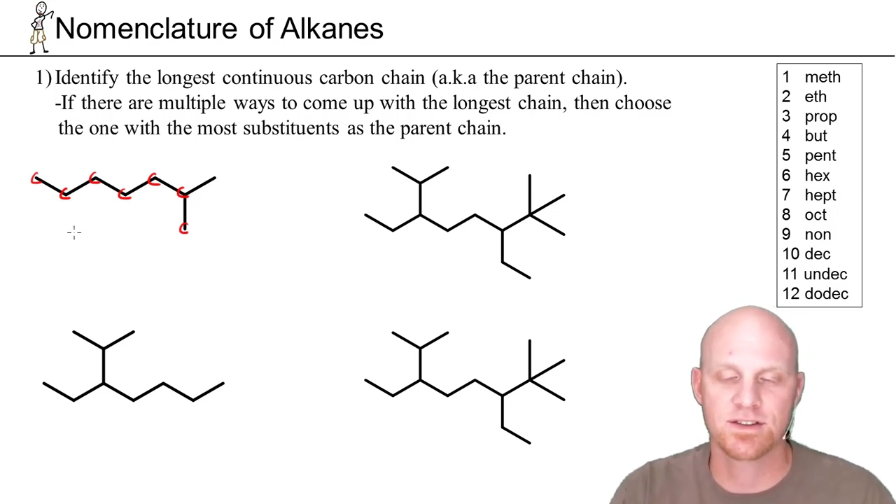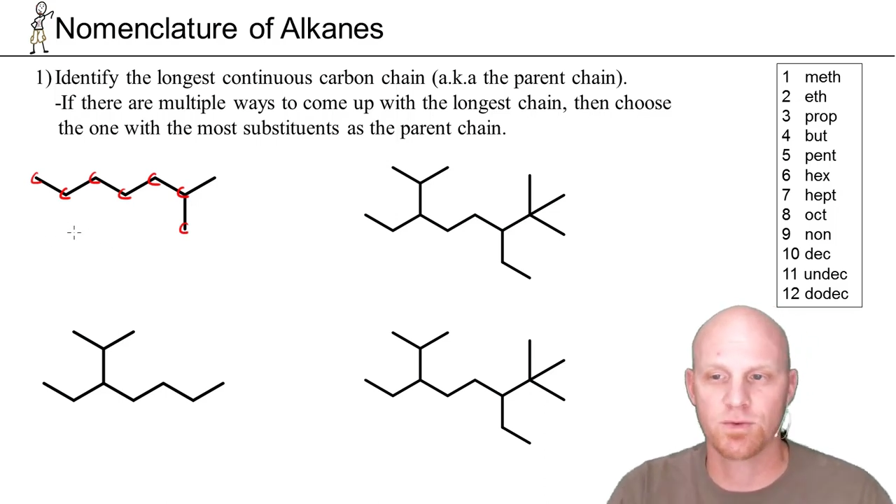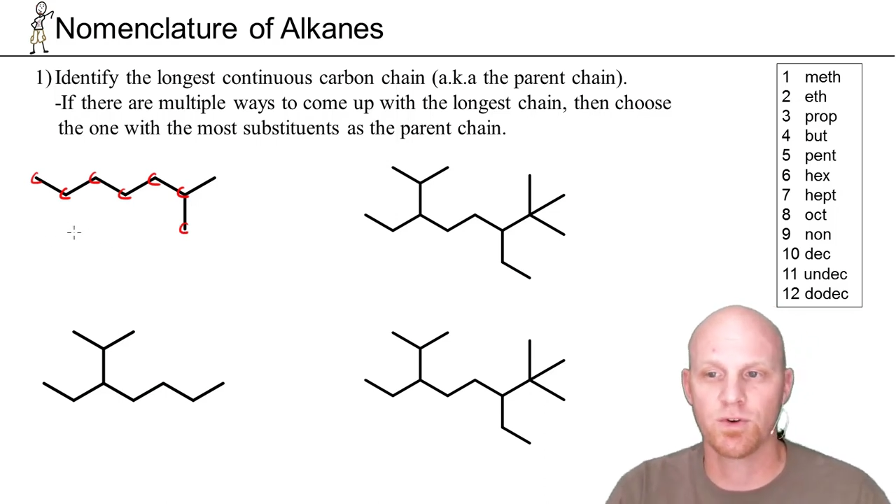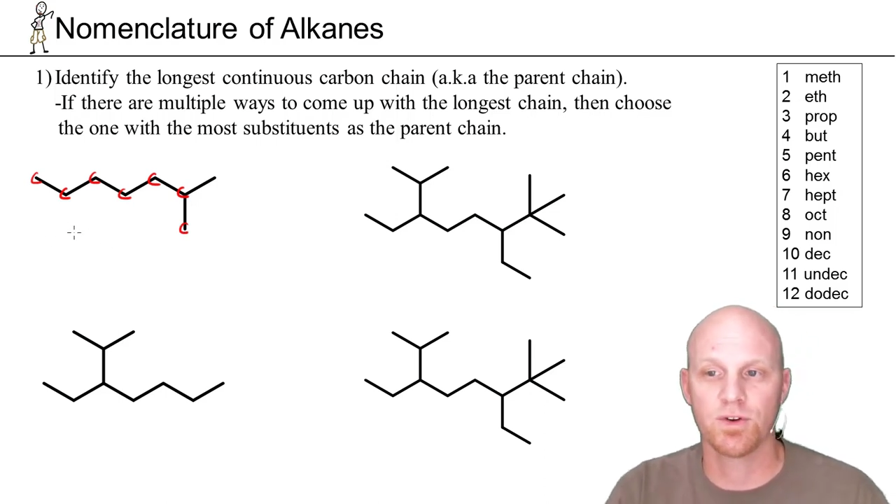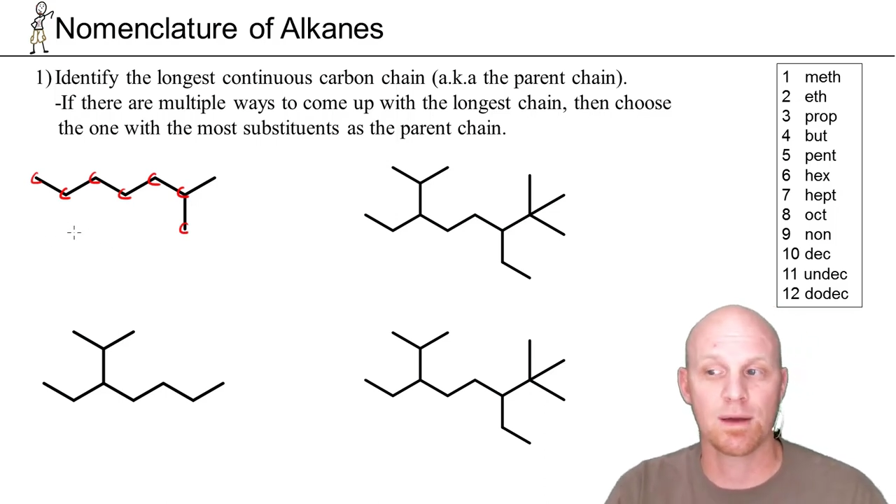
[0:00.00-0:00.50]
the
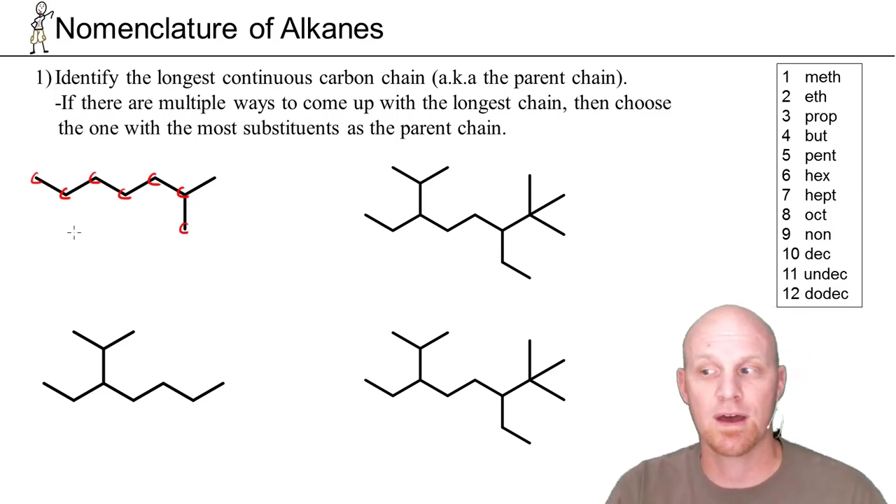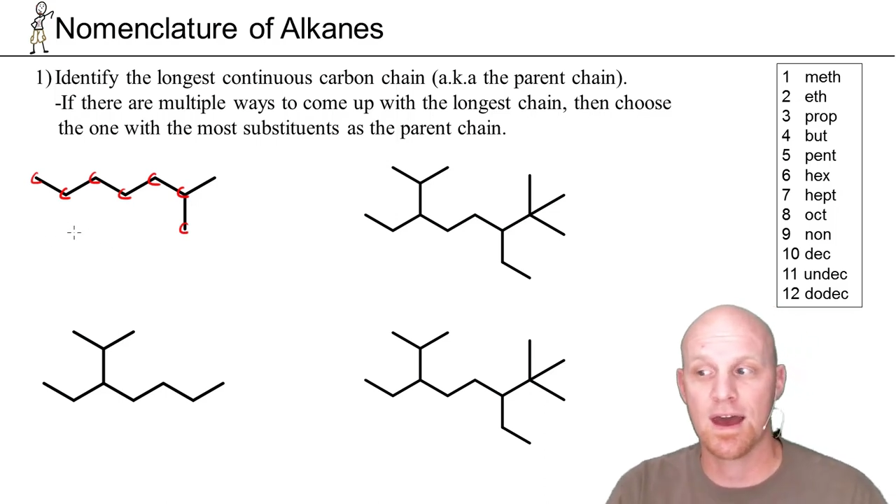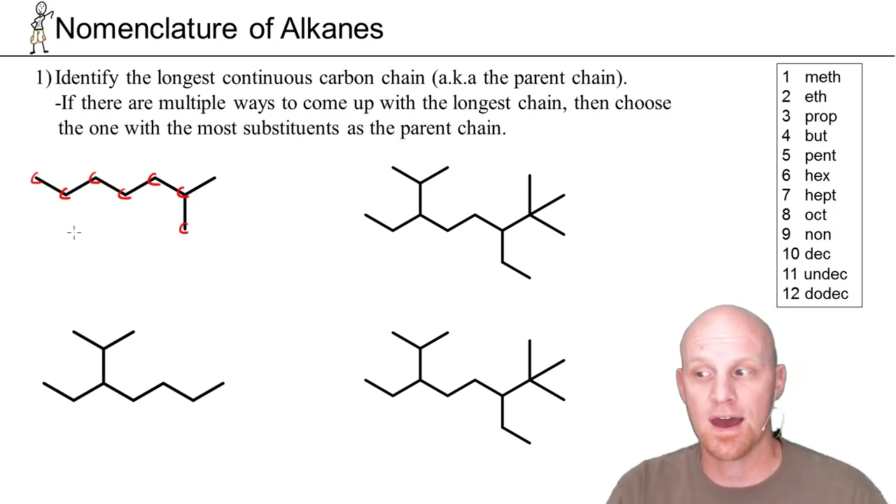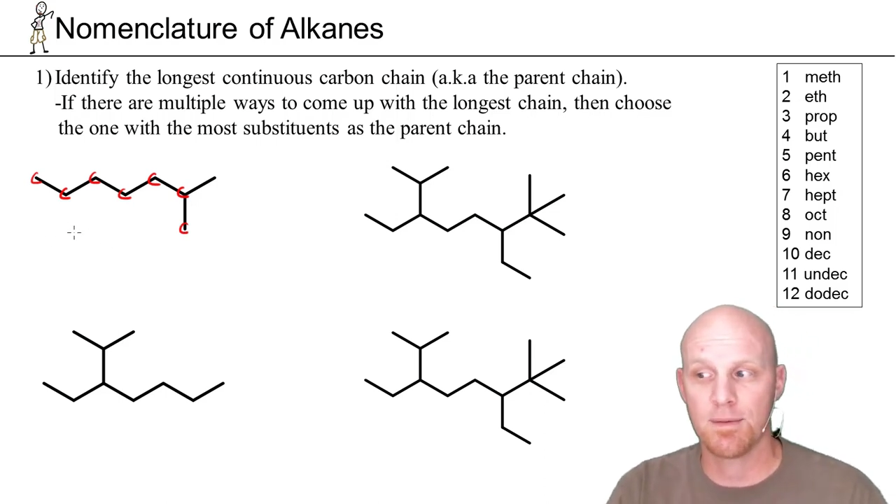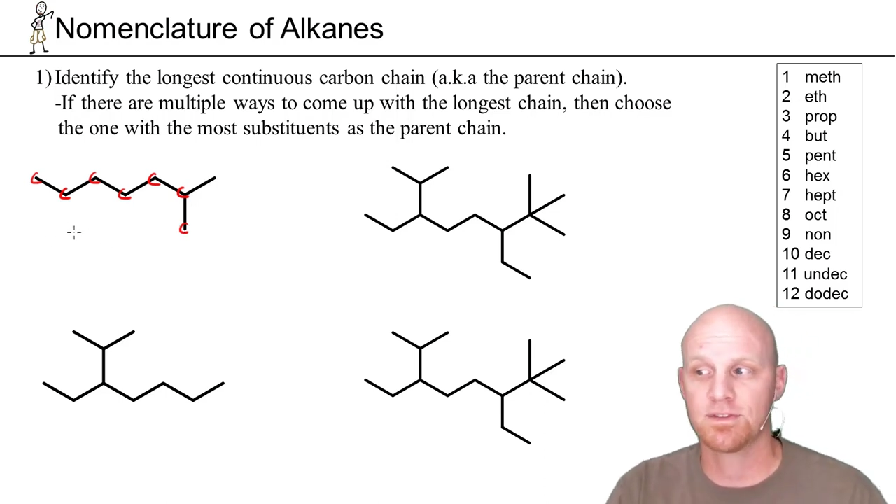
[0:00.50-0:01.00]
root name
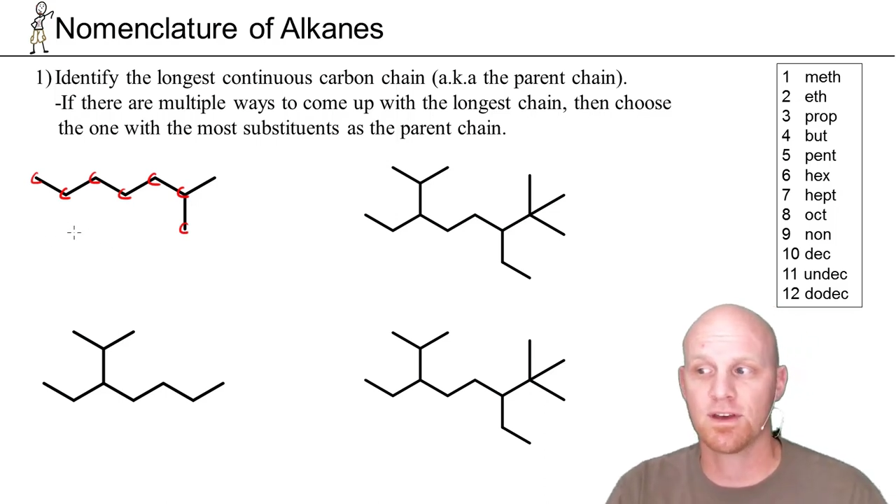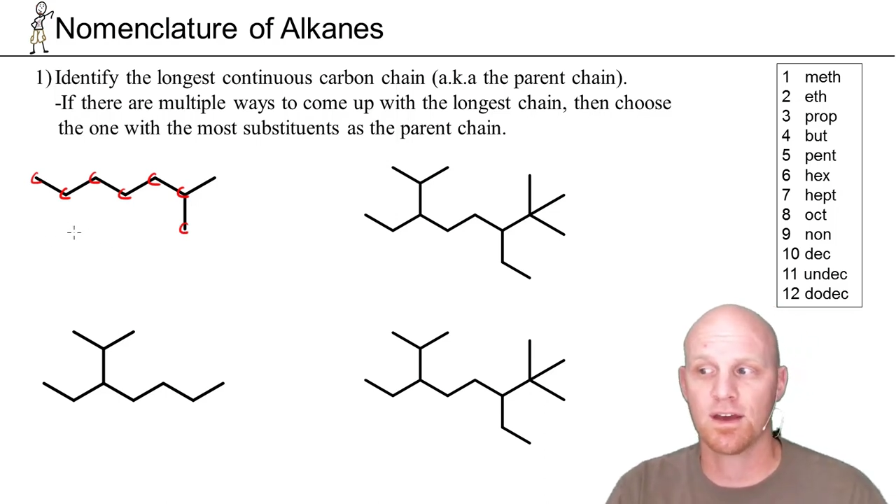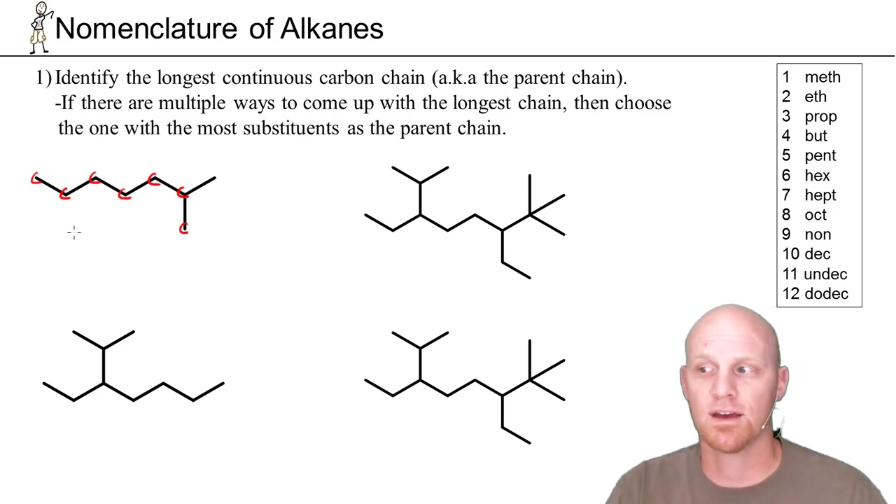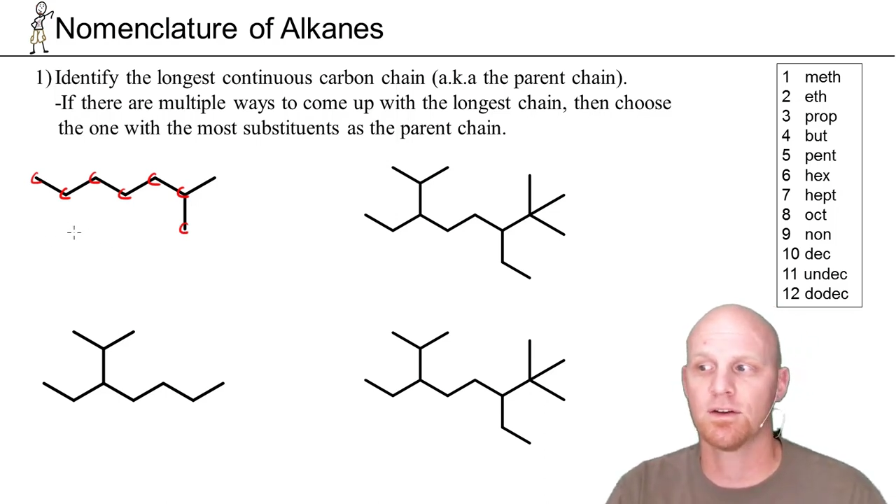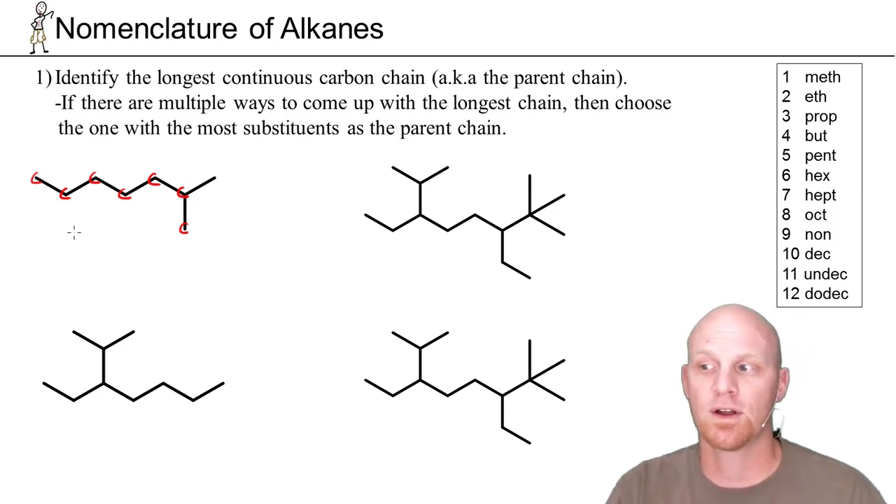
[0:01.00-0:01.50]
heptane,